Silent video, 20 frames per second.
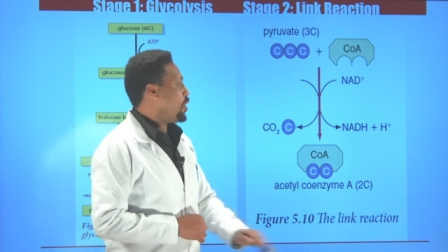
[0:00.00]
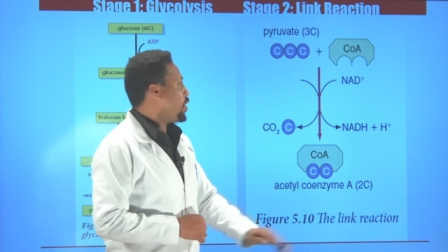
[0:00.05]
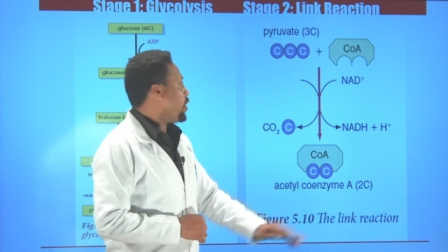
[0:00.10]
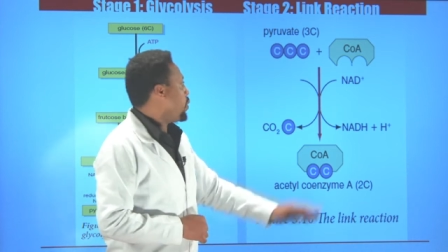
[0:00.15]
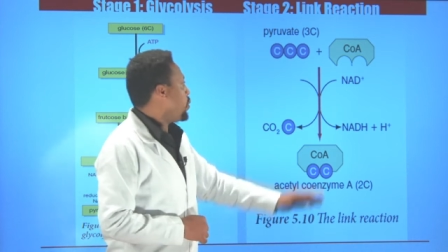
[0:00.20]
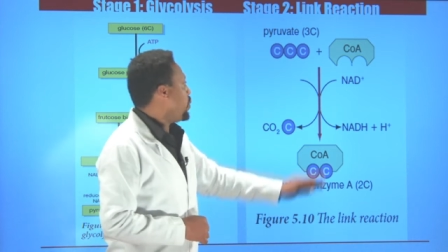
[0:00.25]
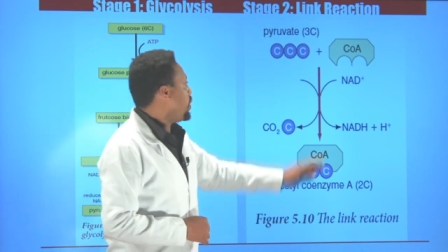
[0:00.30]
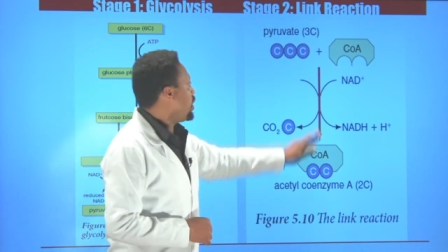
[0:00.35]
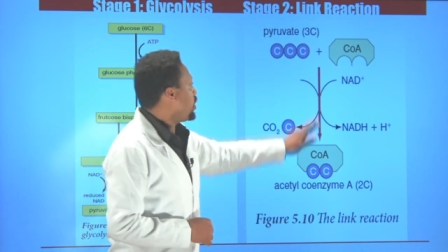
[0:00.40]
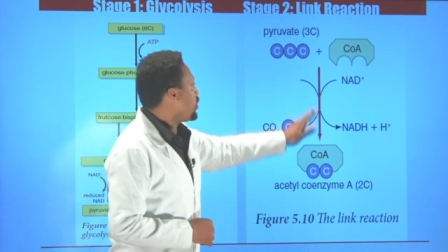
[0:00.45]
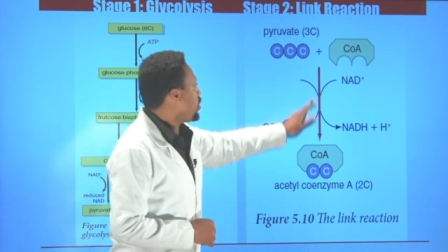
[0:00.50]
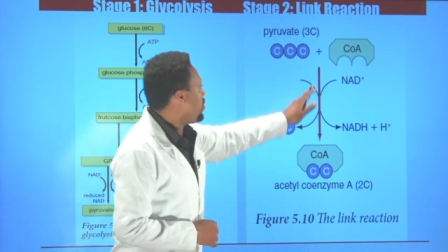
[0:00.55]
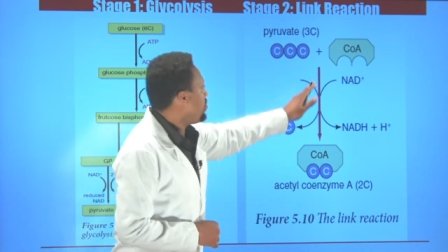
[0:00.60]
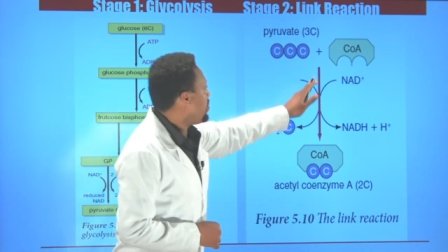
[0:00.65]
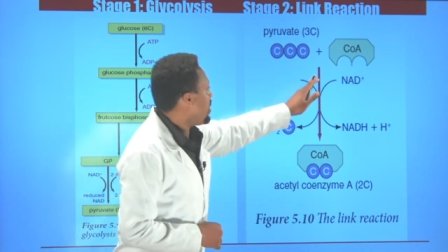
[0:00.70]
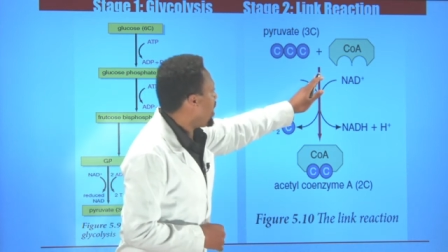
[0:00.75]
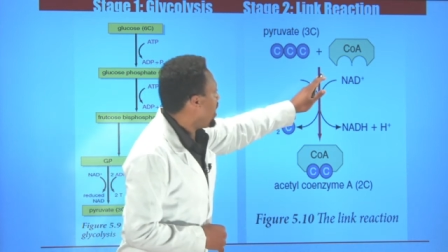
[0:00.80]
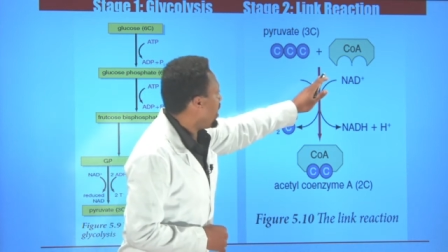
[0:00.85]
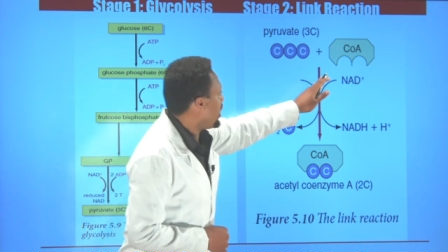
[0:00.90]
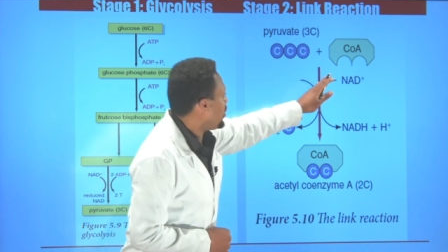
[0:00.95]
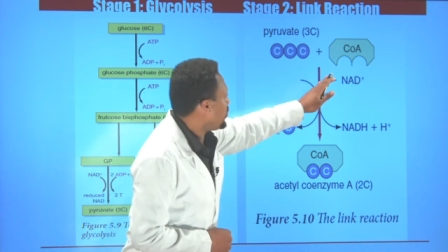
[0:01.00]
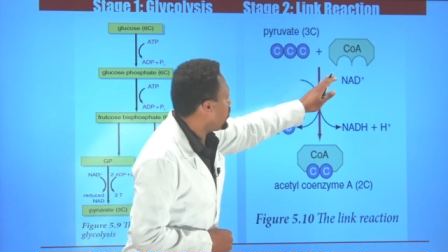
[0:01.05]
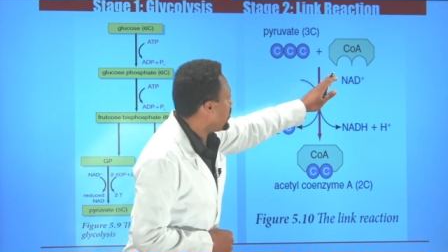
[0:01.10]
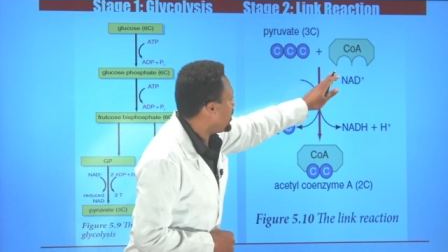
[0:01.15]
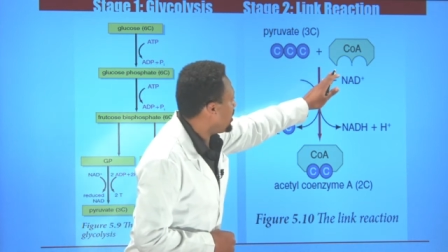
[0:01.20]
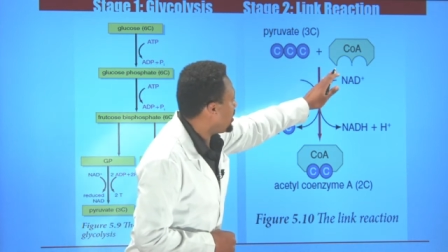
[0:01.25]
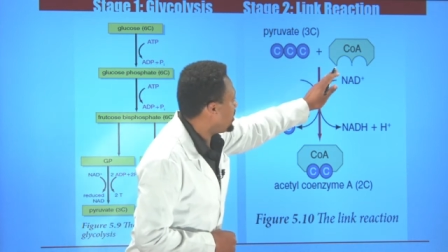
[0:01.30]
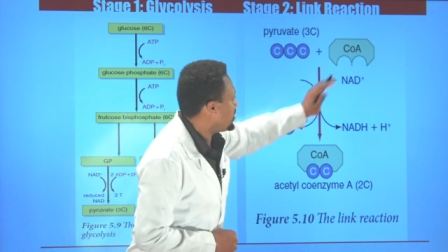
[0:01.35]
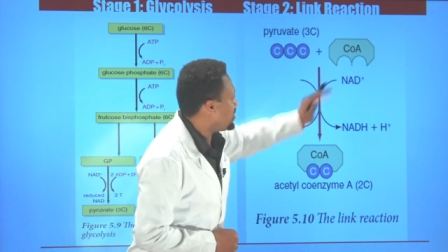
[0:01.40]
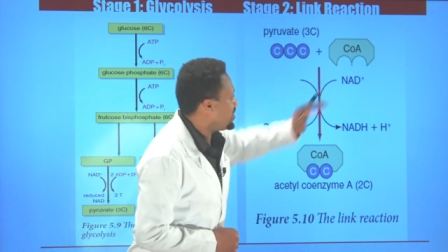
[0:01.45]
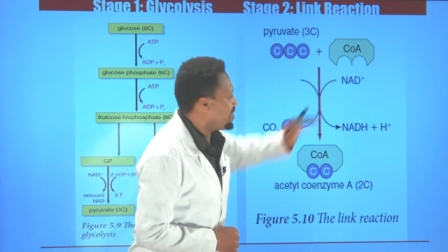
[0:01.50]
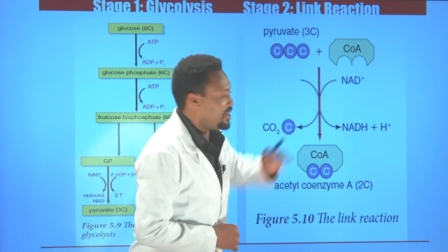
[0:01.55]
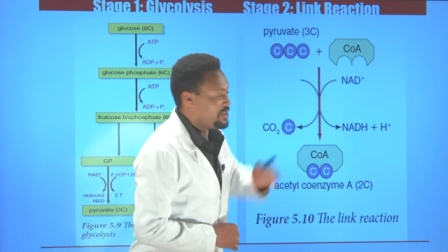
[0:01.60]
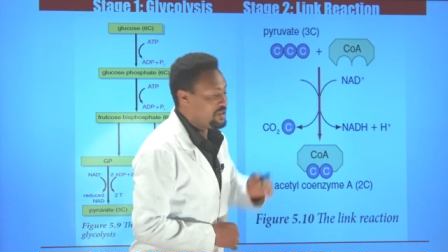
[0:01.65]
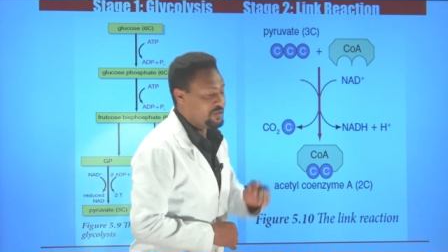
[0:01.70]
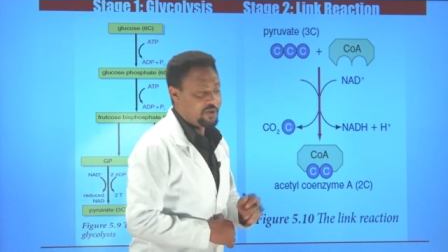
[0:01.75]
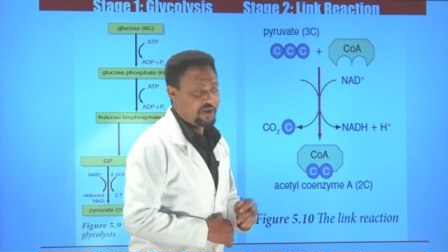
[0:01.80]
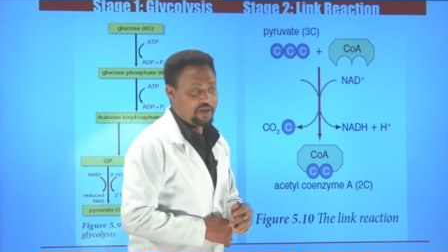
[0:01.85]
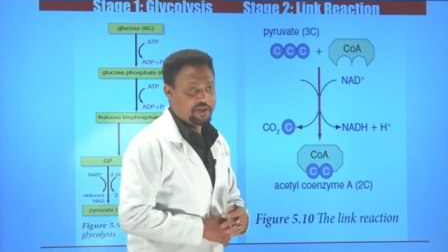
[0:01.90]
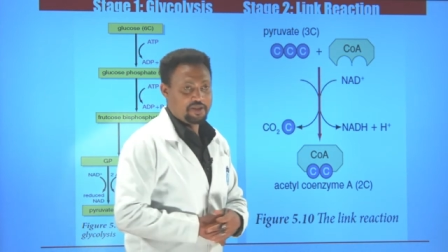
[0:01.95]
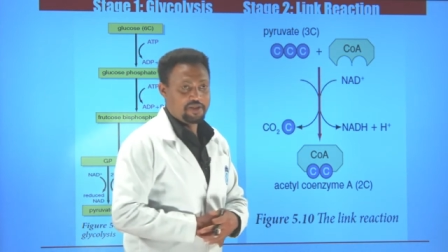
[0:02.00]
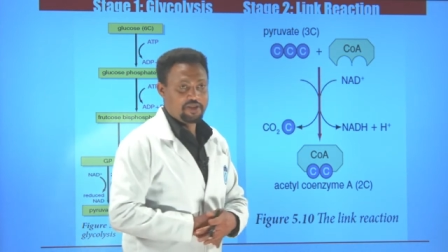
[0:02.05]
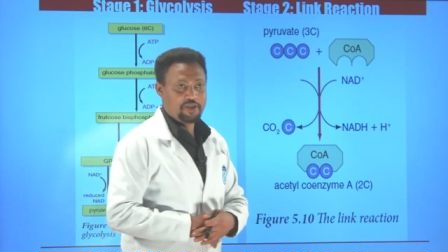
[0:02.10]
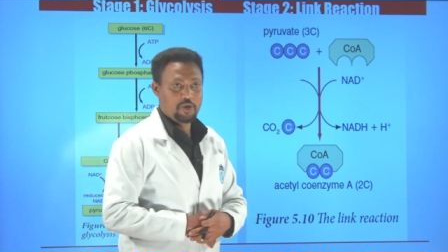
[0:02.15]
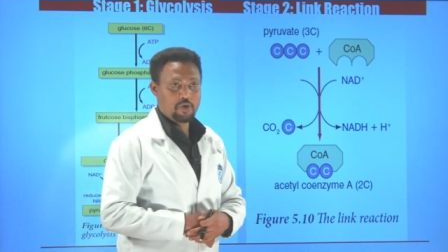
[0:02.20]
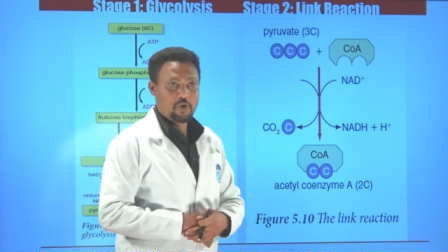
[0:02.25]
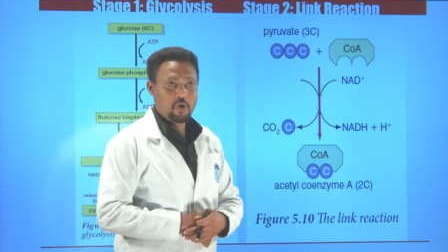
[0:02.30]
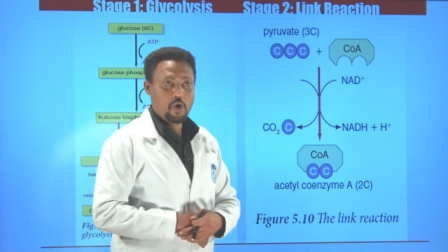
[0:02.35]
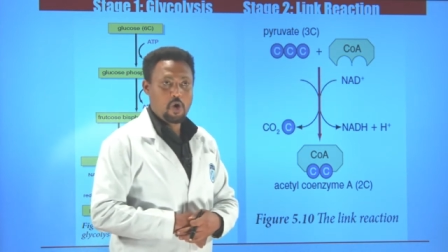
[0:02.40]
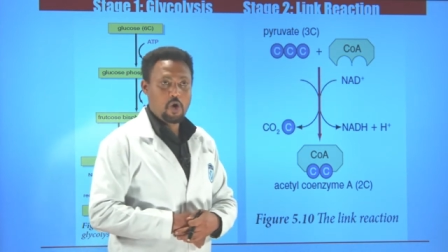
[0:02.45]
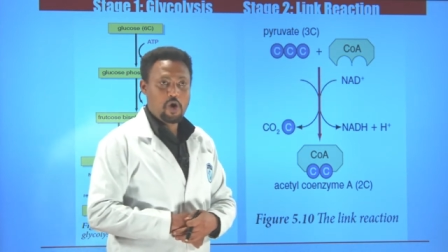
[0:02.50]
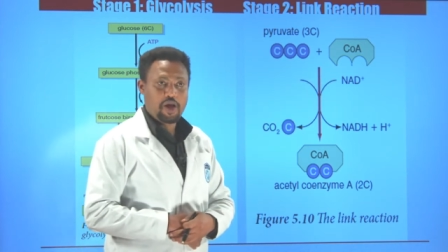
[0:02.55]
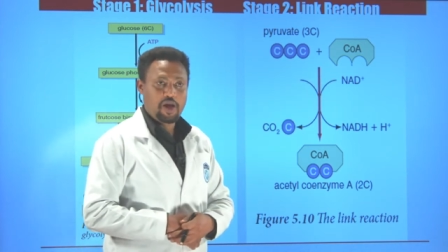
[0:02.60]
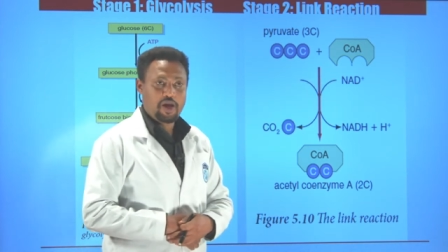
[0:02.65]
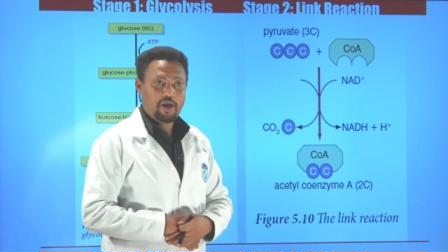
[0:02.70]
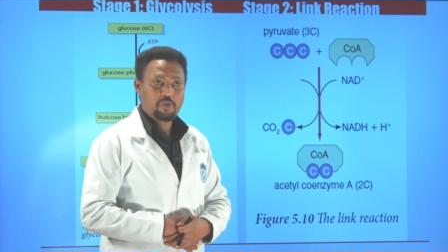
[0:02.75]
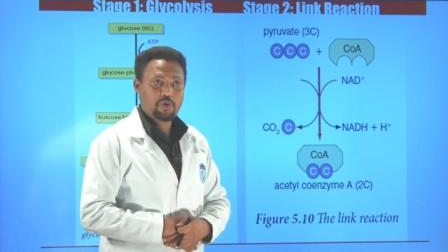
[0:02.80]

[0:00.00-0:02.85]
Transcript: will combine with, as you can see, CoA.